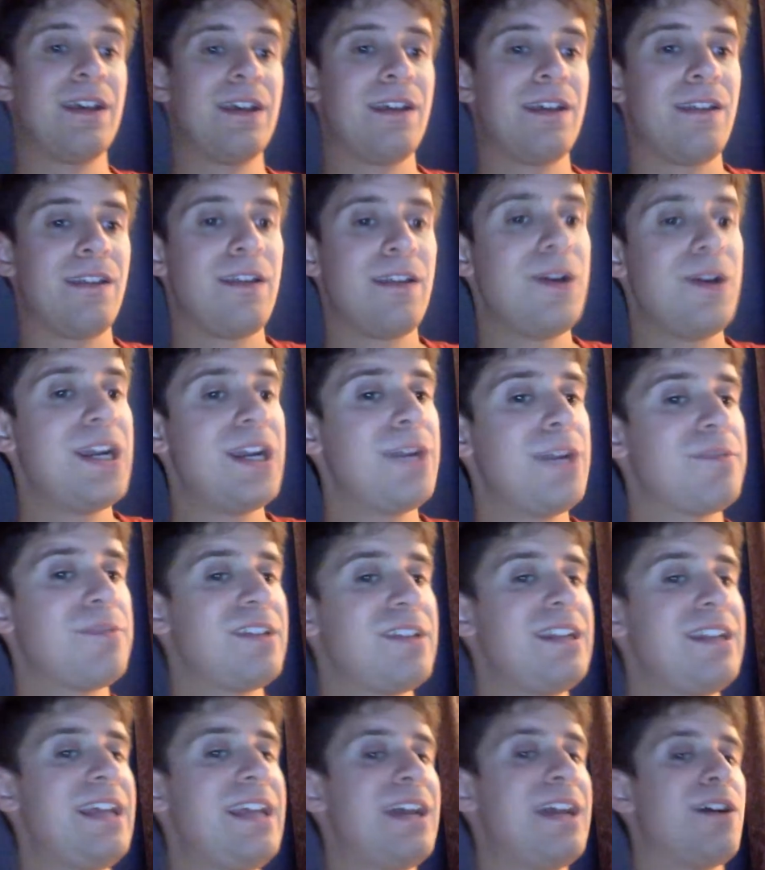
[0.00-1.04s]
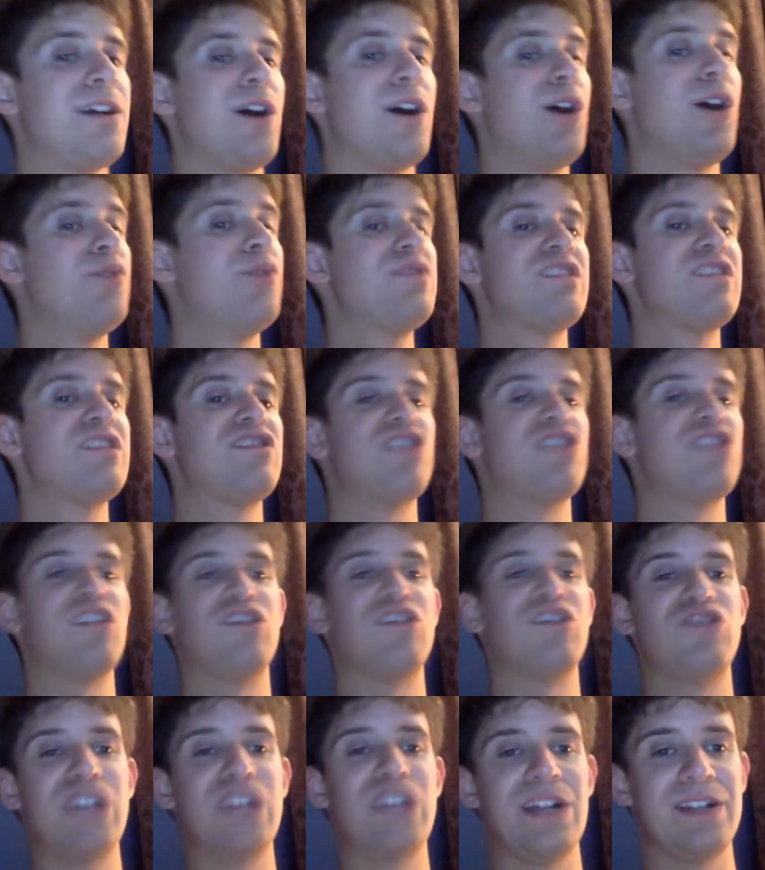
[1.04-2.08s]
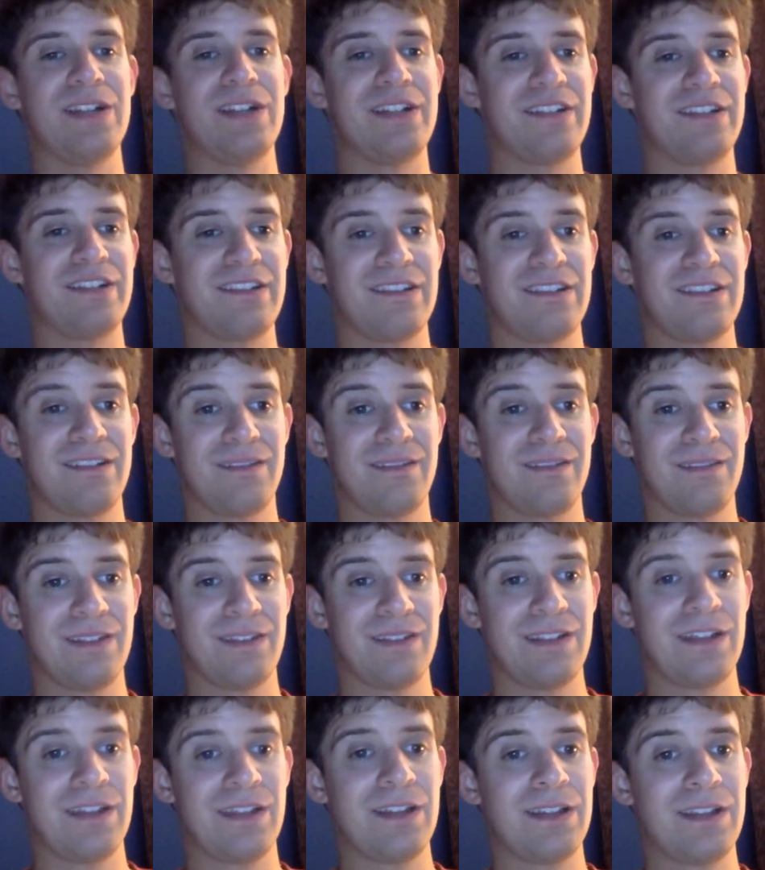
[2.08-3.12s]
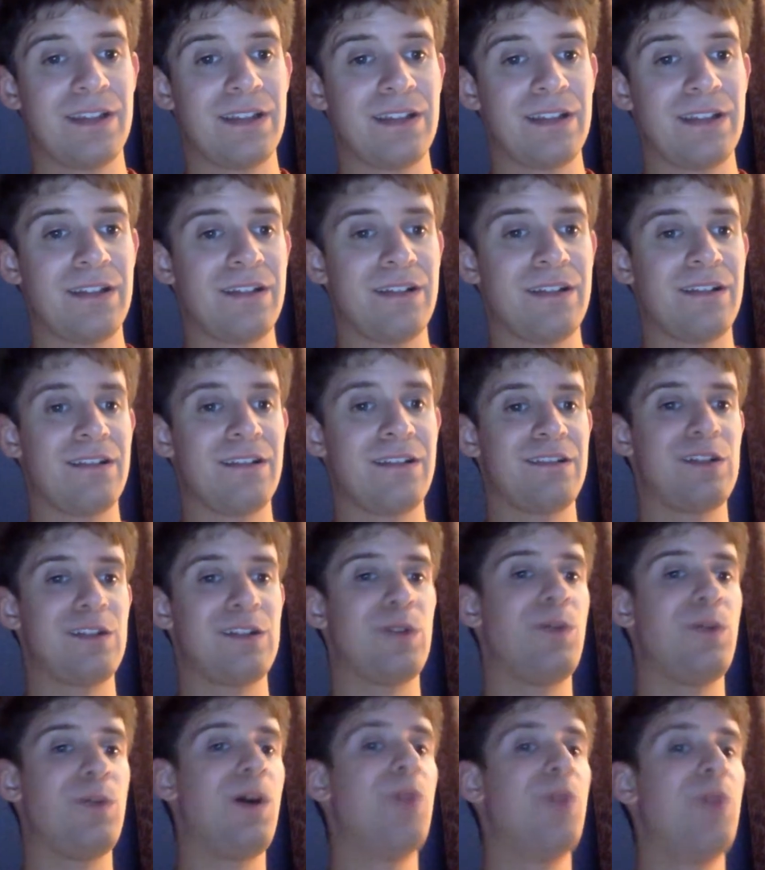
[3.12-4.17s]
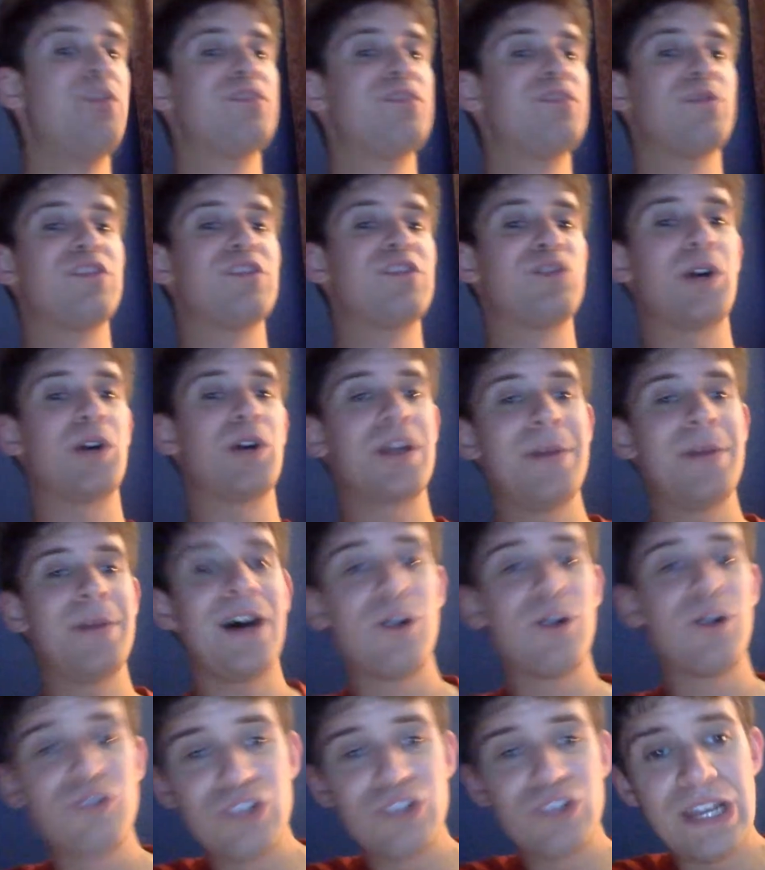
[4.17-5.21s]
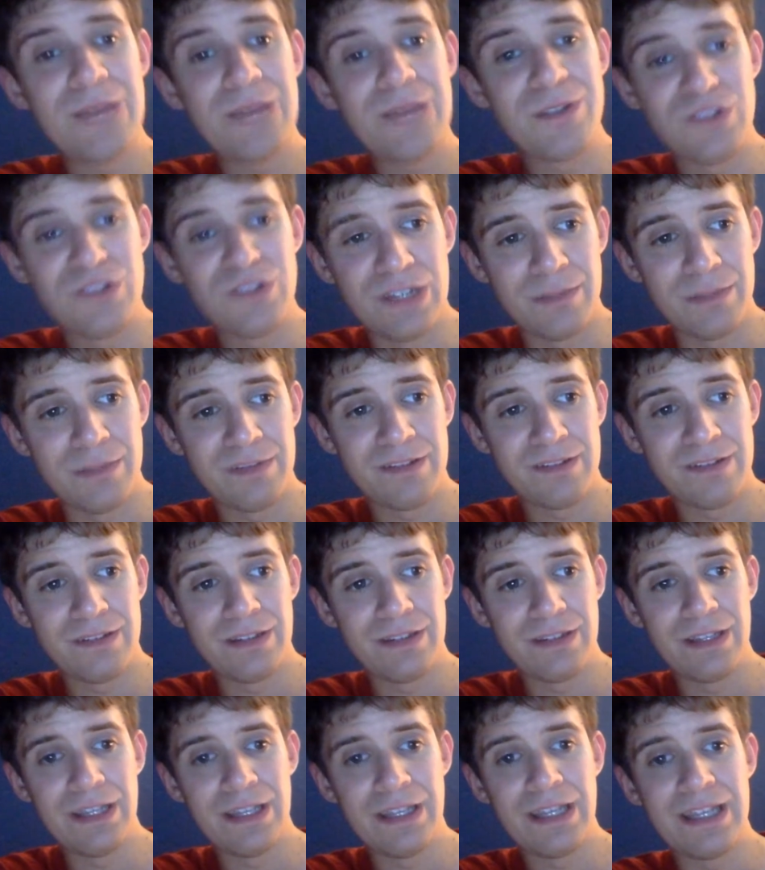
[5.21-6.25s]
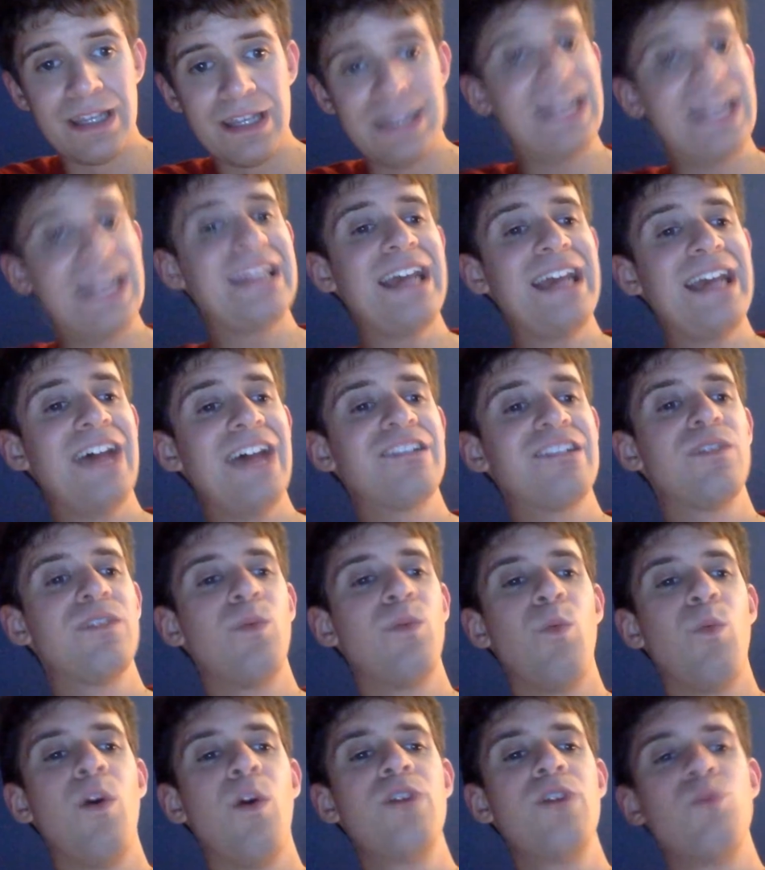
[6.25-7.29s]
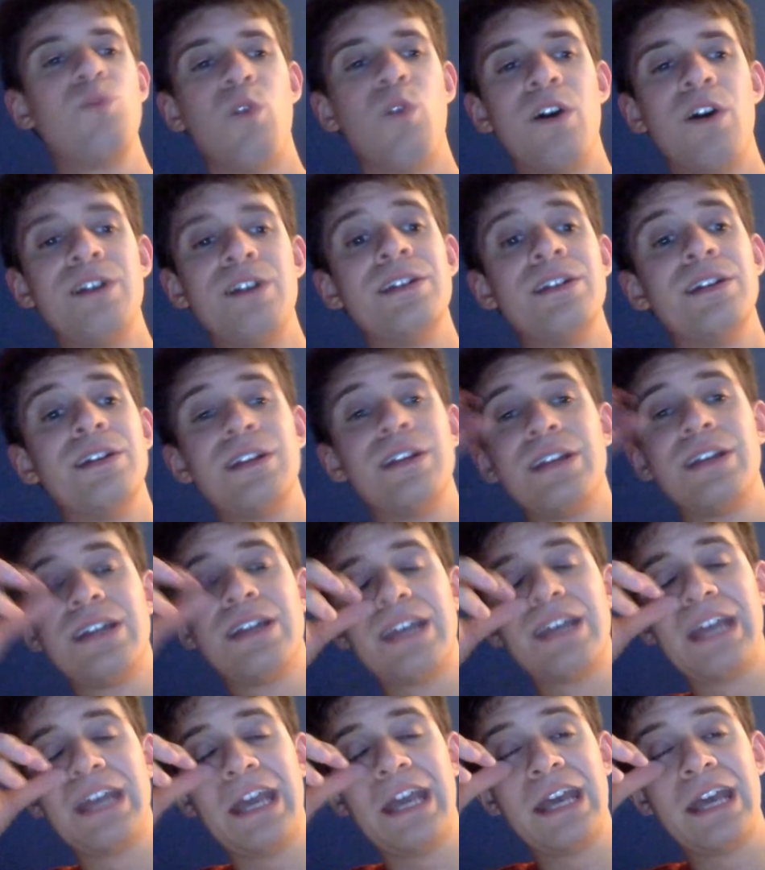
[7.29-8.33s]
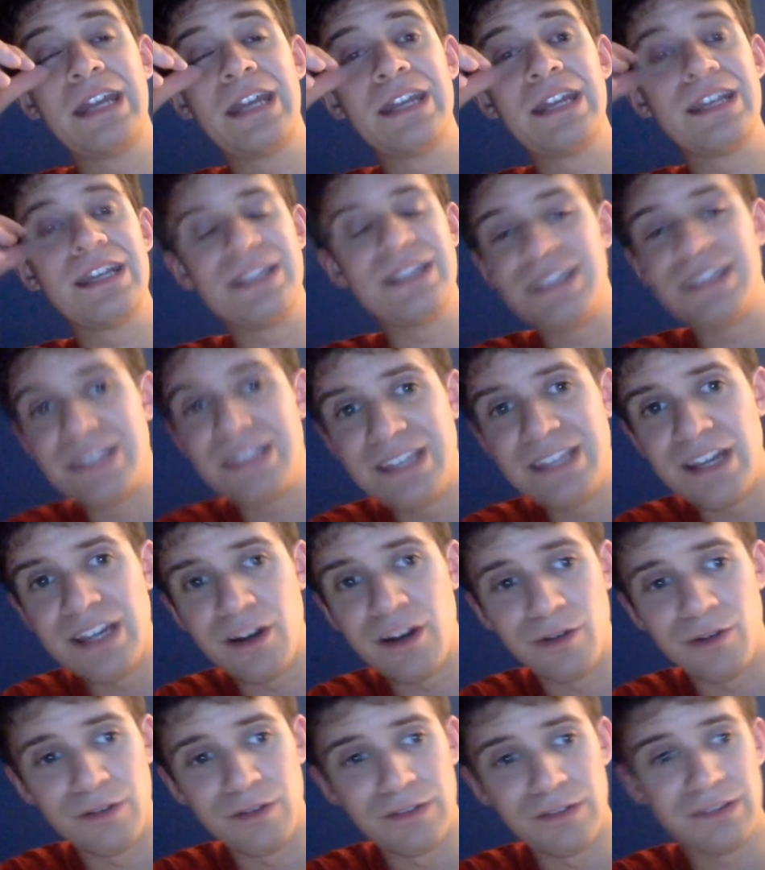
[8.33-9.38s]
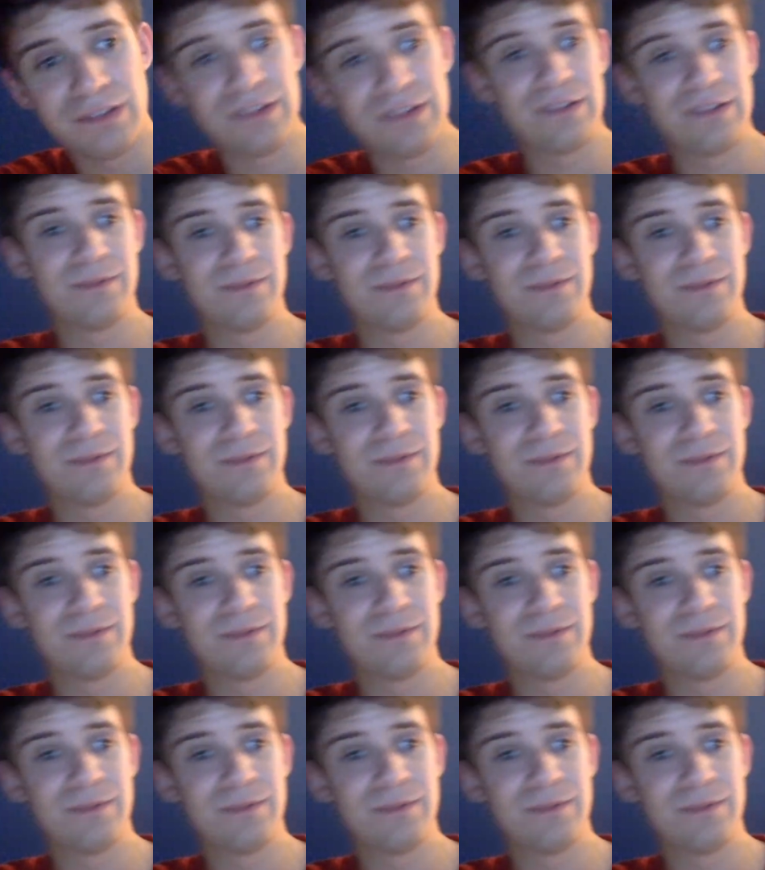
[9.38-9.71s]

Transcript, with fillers: Theory ended up saying that Owens is just jealous. So Owens was talking about championships and that he hasn't won one in years.